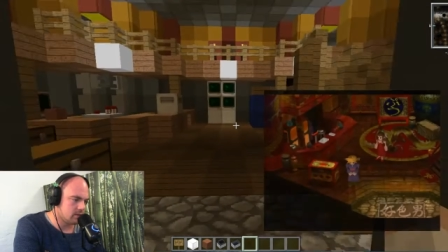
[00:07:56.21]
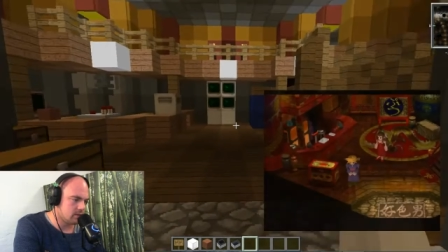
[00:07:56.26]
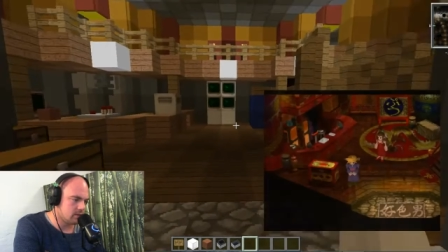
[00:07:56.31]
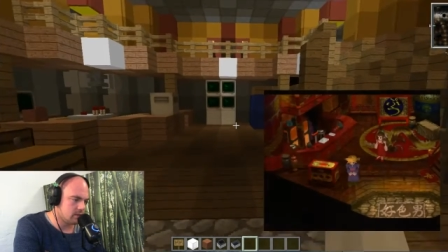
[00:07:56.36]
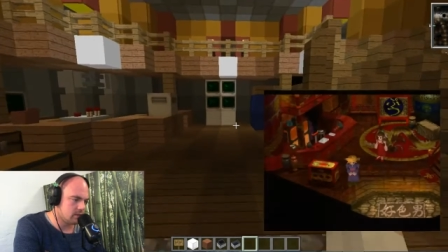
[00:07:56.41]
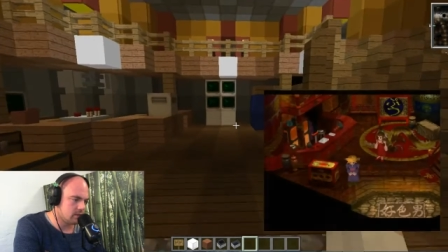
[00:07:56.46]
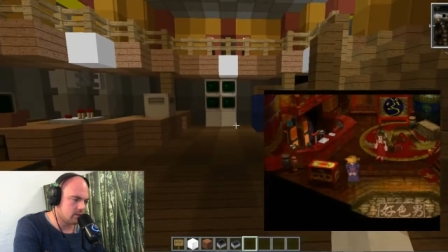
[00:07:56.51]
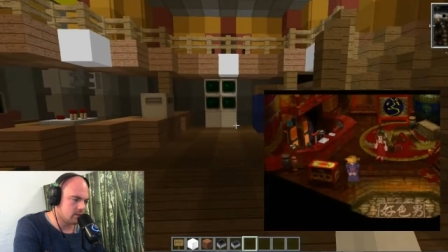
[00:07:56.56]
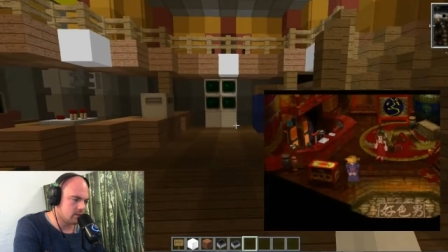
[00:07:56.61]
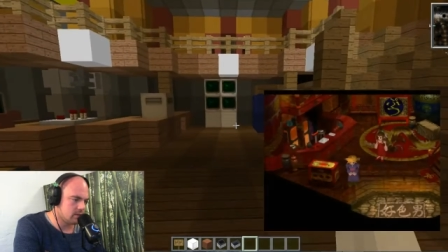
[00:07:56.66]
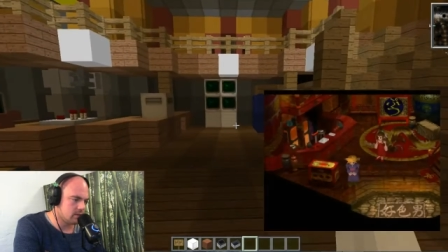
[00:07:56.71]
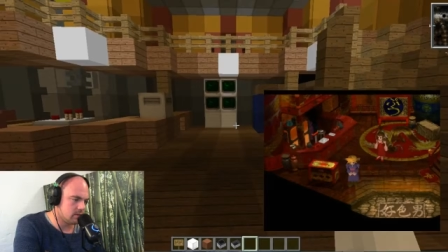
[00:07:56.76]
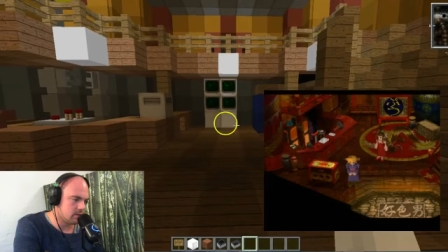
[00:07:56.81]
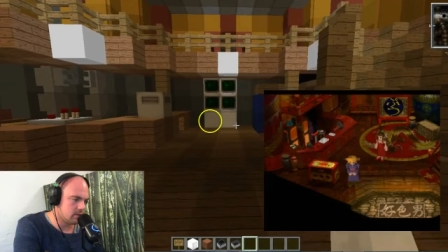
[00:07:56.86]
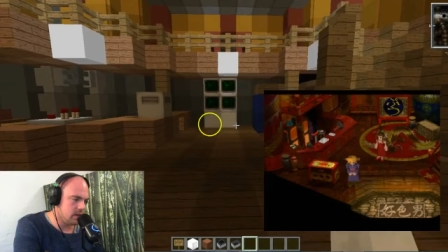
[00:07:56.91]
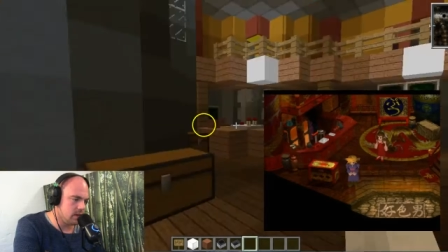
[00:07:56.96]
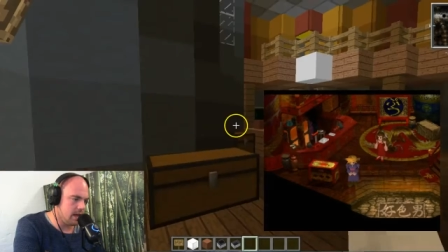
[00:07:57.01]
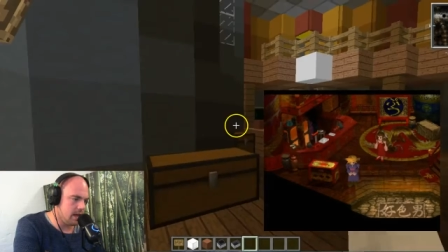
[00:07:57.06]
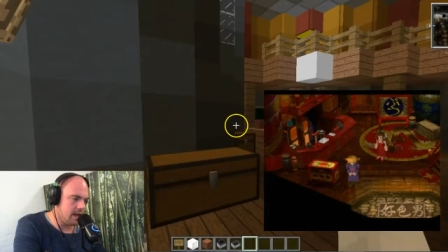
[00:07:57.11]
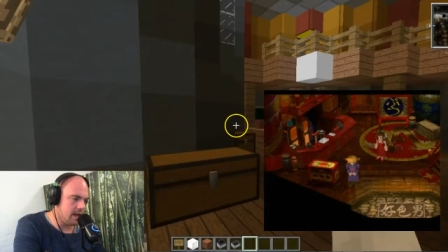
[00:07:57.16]
This isn't...
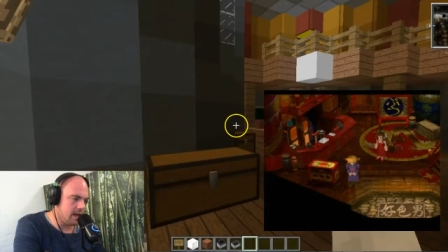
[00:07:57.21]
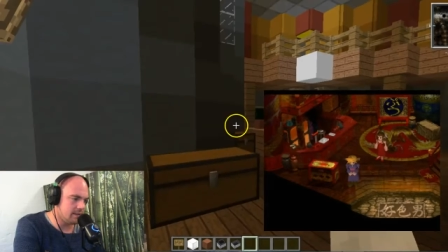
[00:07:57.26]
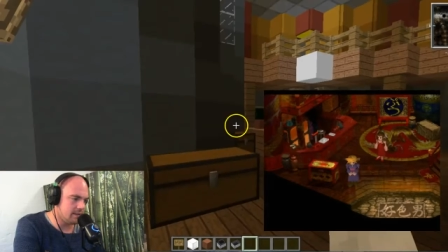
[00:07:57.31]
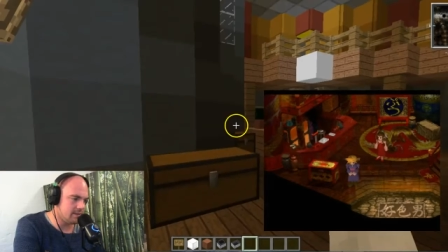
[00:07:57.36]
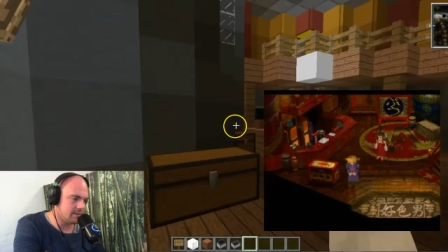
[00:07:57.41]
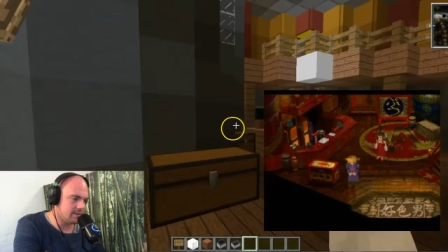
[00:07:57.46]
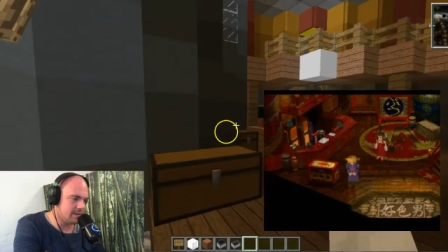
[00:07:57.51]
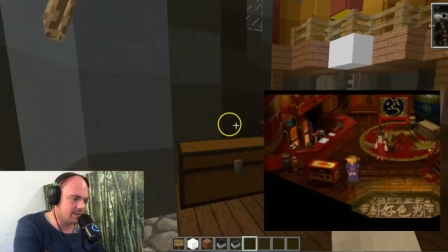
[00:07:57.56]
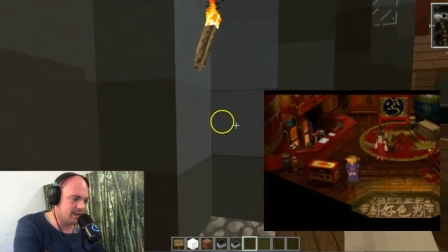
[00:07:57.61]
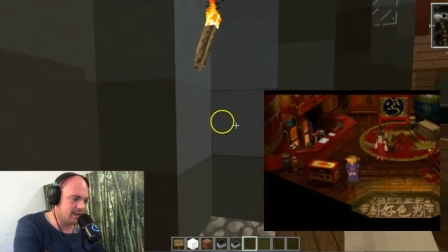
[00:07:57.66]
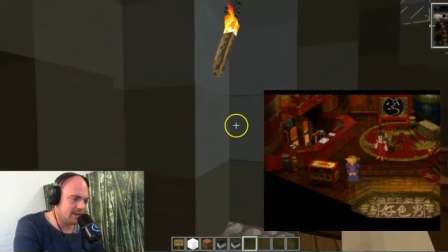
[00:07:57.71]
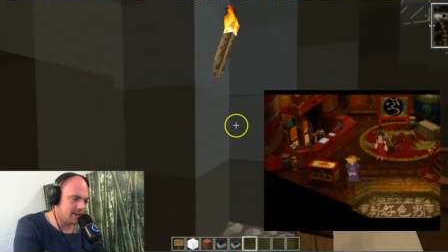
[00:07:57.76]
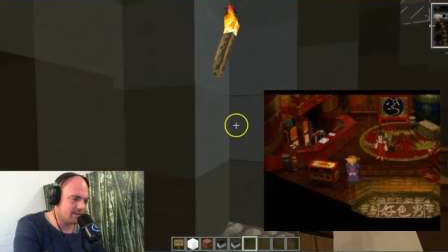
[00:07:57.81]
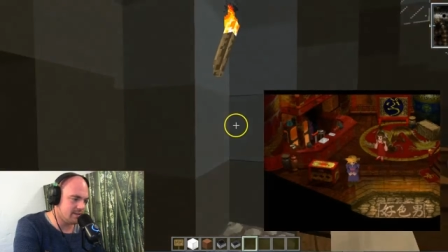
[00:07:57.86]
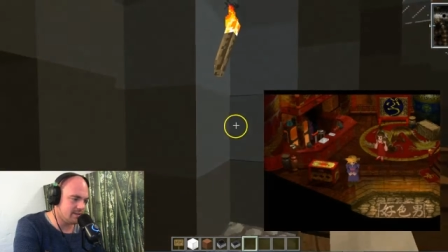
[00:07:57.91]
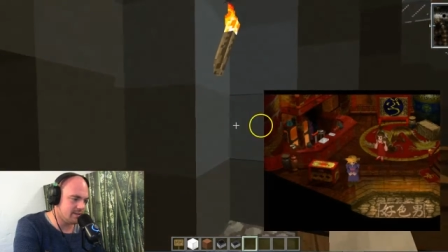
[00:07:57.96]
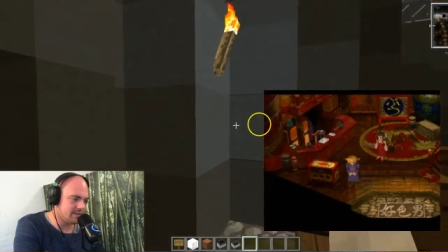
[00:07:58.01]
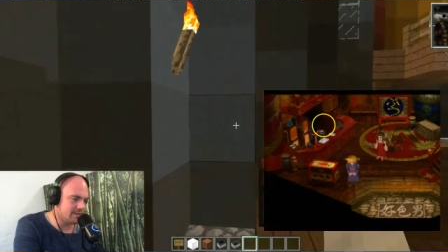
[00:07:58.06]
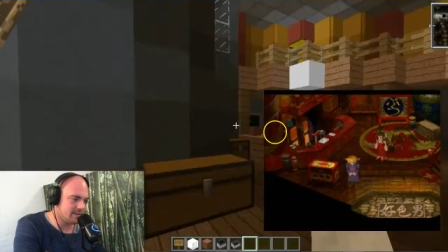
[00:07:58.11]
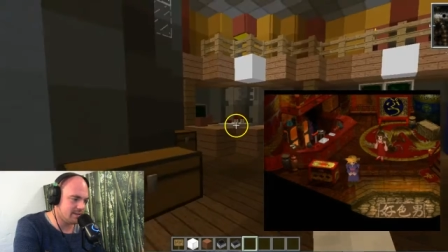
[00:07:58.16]
Yes, it
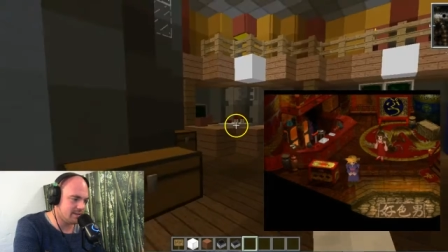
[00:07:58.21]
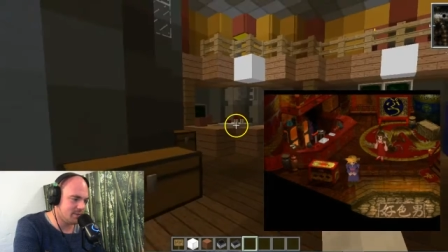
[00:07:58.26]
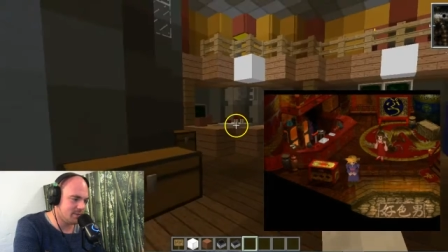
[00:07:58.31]
is!